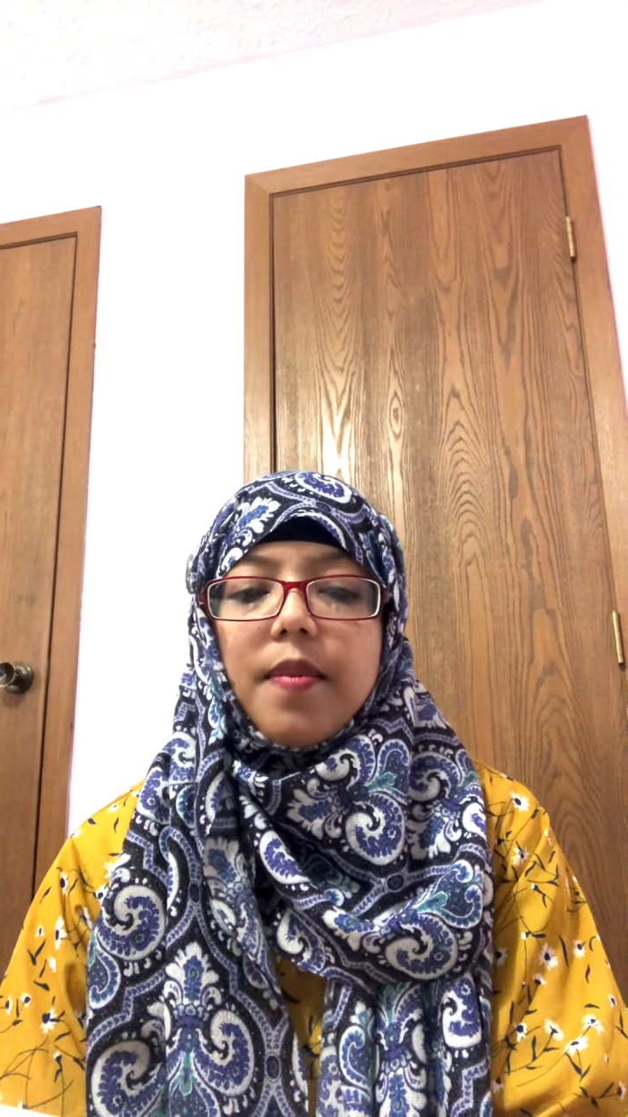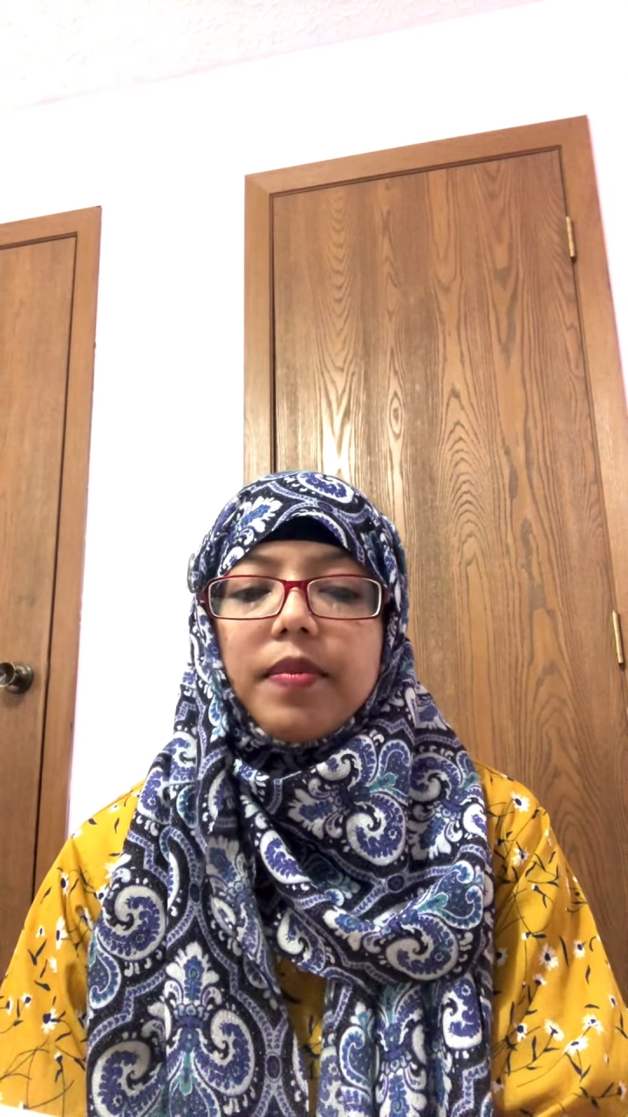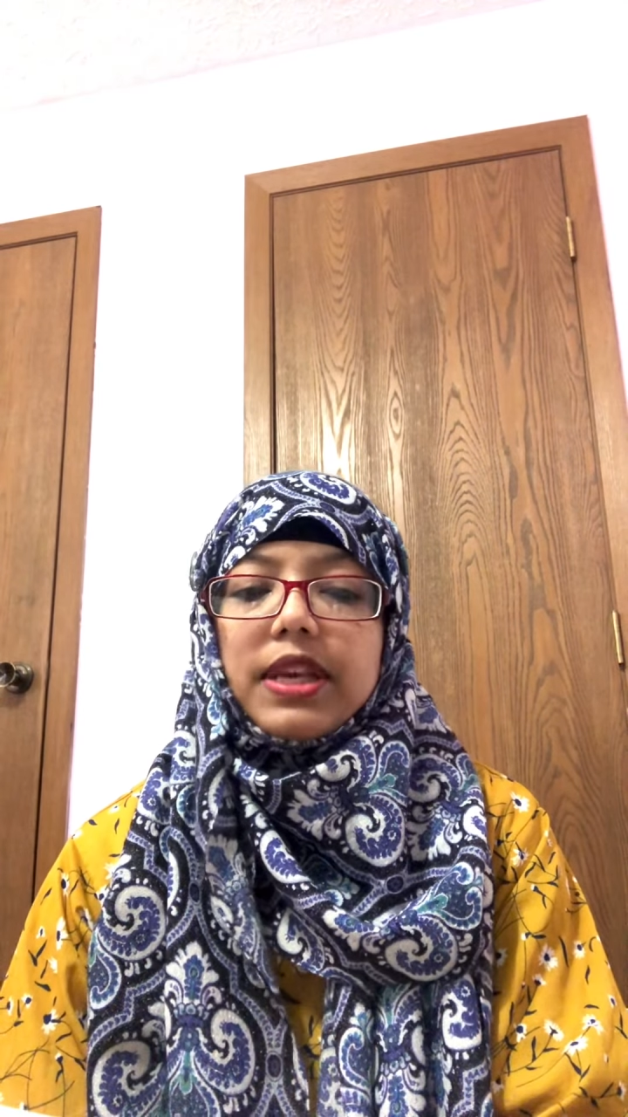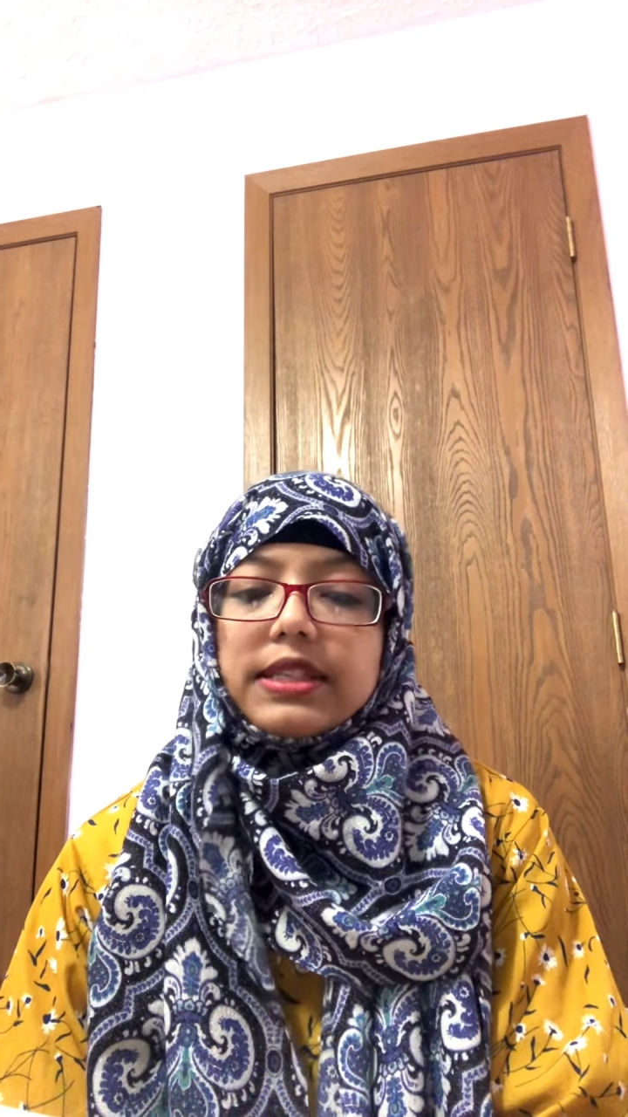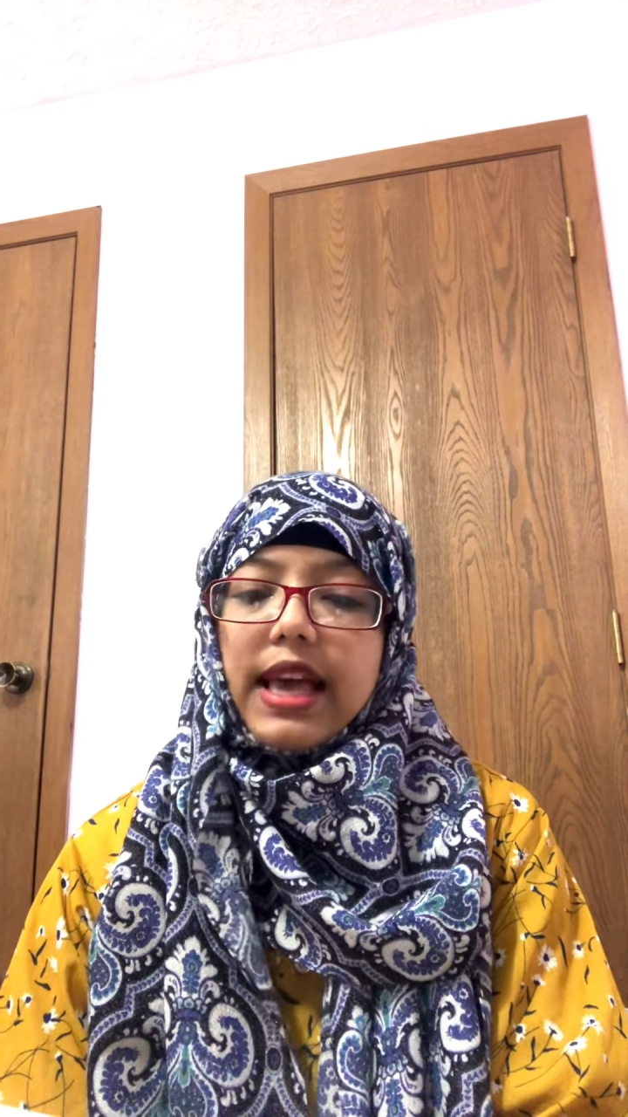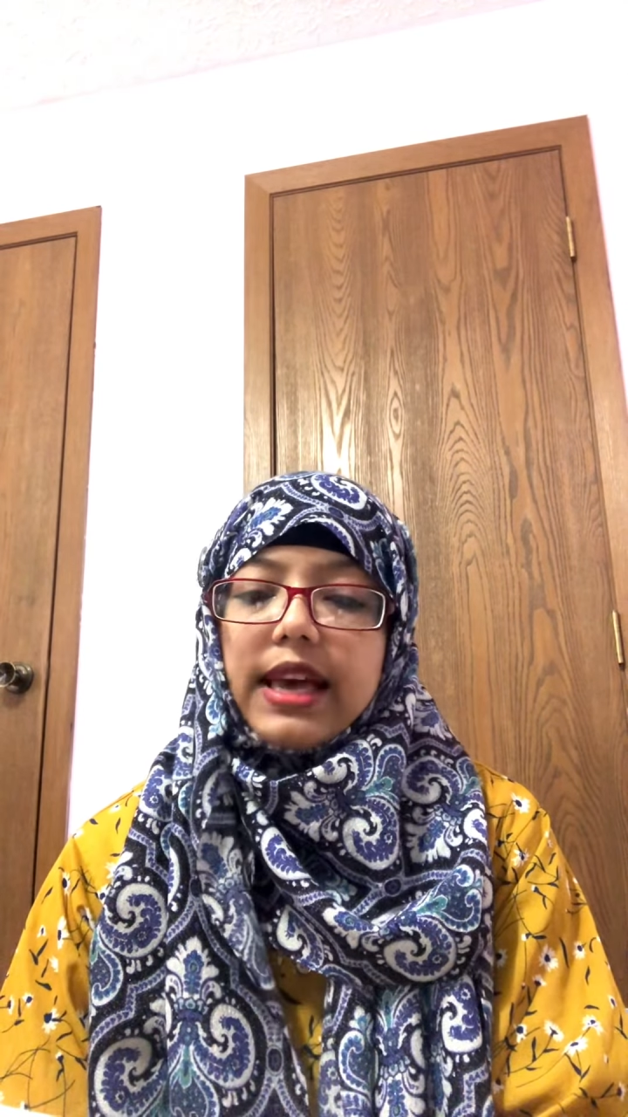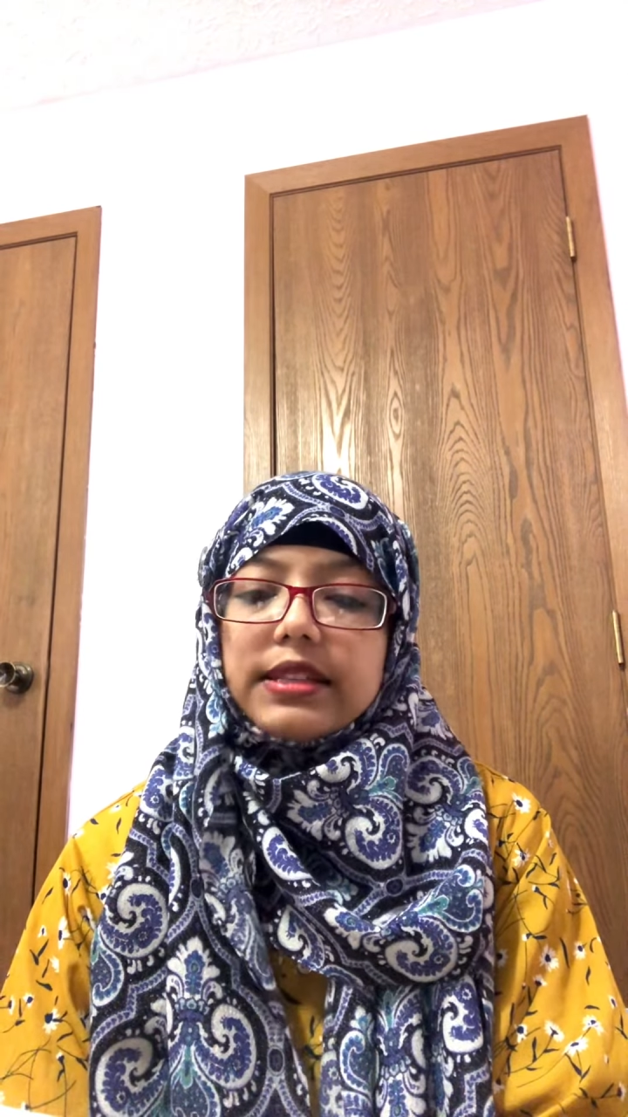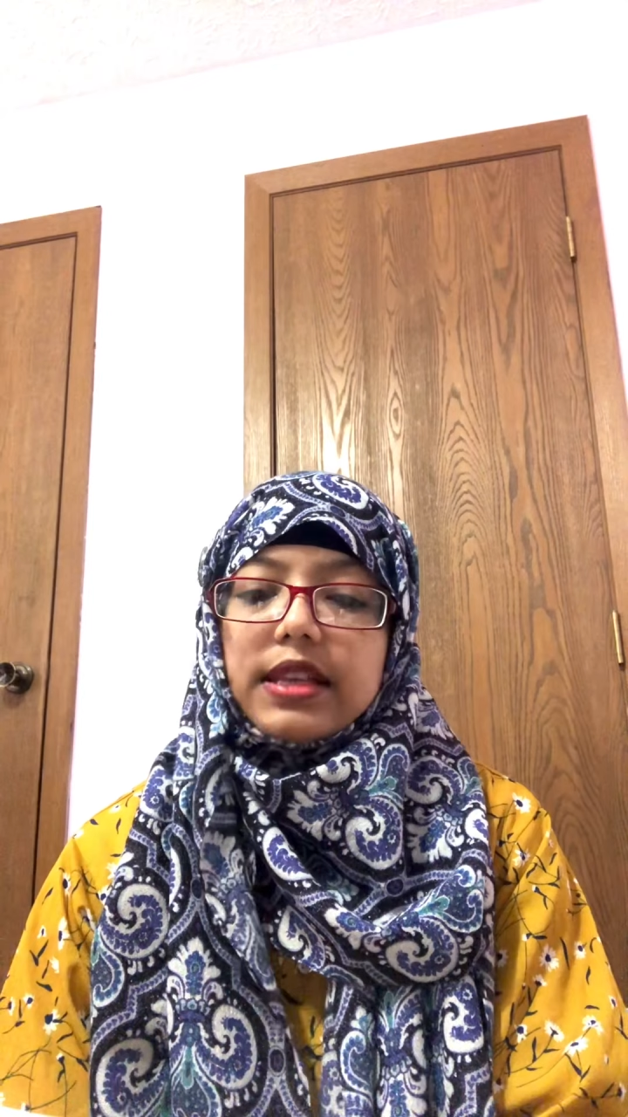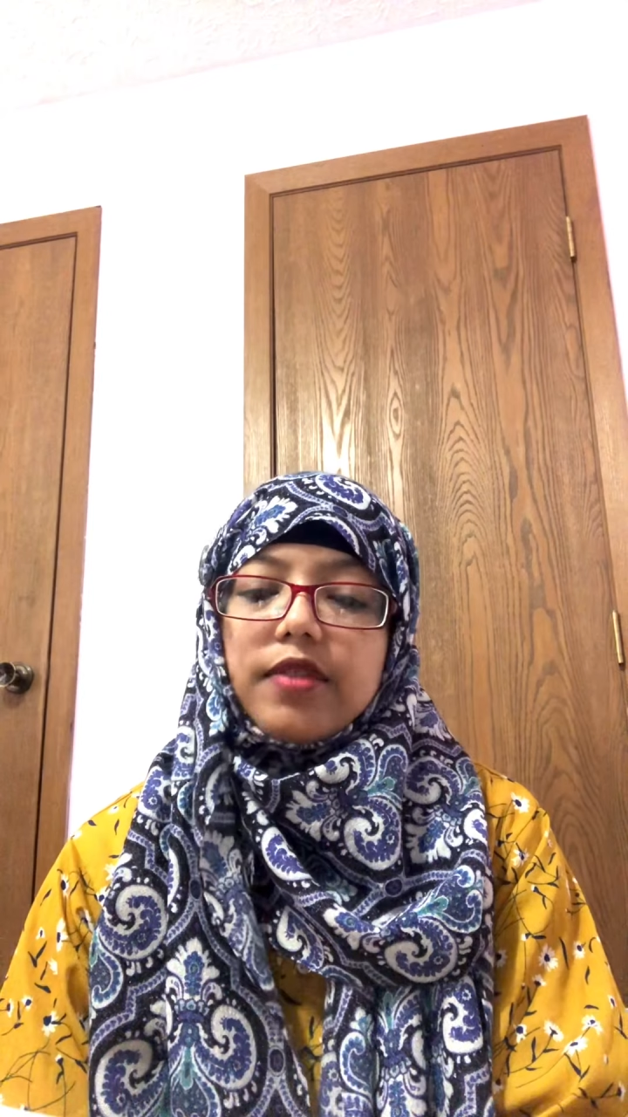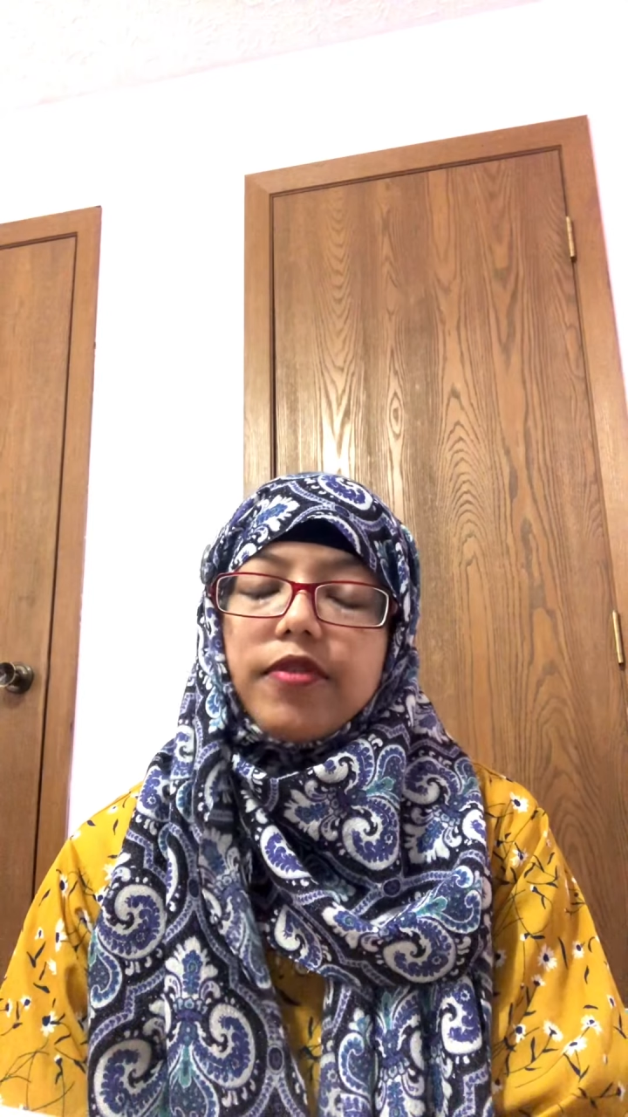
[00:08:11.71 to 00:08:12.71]
please
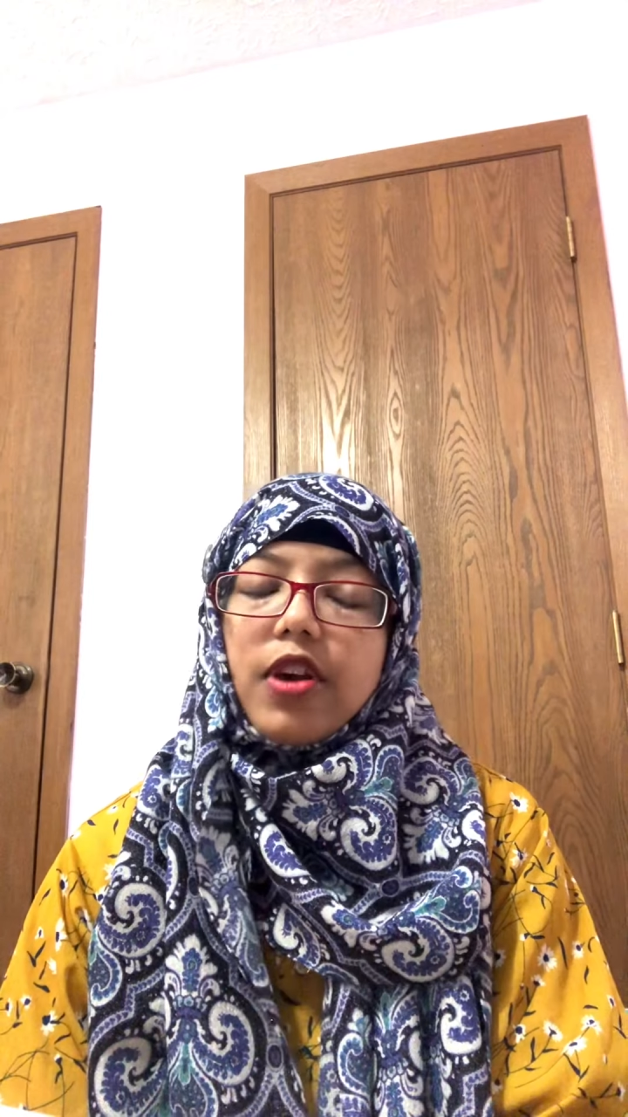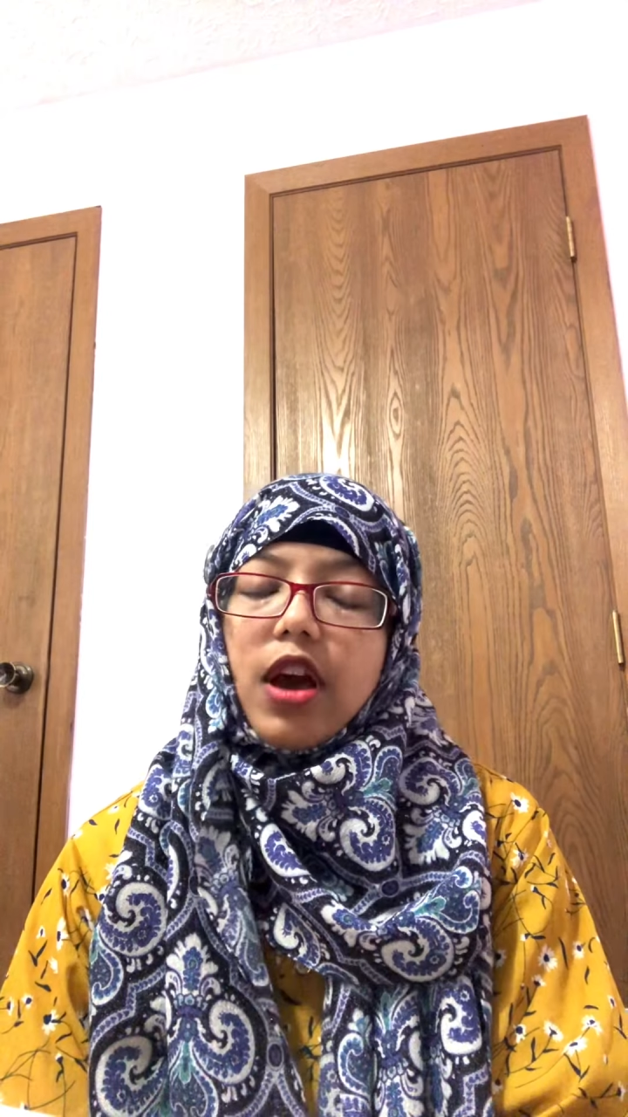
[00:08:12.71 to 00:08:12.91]
ask if you